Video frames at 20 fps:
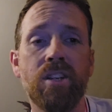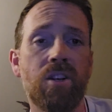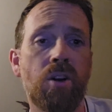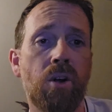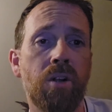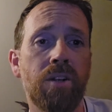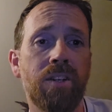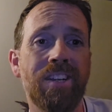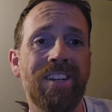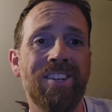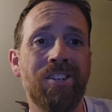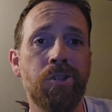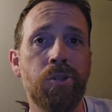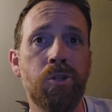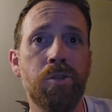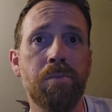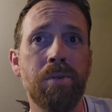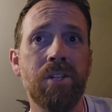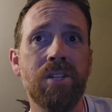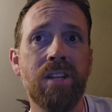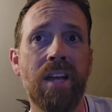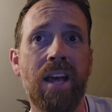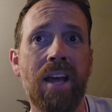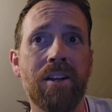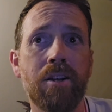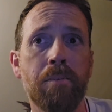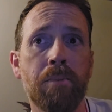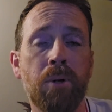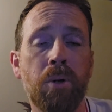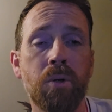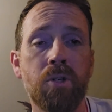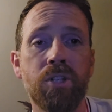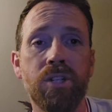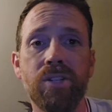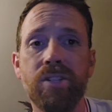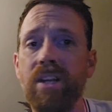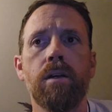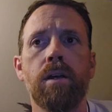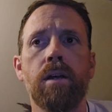called Inducements and Approaches.